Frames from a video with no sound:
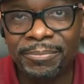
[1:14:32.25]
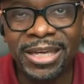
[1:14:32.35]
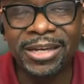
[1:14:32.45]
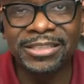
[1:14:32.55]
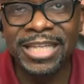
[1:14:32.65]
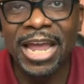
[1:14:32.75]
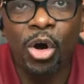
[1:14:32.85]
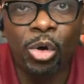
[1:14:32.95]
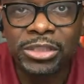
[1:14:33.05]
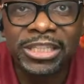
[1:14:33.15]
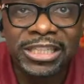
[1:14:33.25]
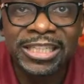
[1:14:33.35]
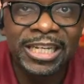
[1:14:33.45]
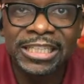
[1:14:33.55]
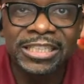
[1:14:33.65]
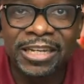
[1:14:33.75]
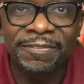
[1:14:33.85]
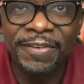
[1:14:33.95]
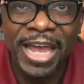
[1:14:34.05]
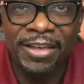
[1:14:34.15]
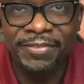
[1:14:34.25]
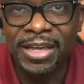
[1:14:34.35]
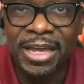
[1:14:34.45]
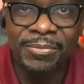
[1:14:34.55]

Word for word: because they hold to the tenets of the faith.